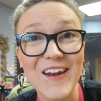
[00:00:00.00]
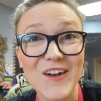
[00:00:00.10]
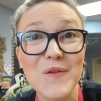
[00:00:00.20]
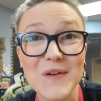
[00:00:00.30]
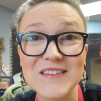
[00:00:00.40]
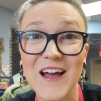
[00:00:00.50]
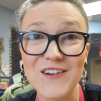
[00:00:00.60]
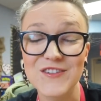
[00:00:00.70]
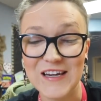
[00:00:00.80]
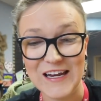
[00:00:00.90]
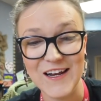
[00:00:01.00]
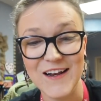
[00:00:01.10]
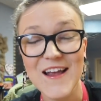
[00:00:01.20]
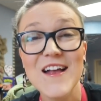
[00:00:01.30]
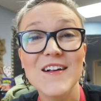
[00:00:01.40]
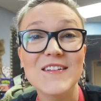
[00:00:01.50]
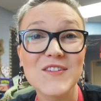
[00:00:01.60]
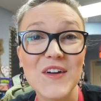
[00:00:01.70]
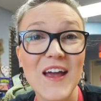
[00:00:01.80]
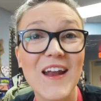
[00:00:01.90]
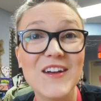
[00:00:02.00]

that I know what's actually in it. So again,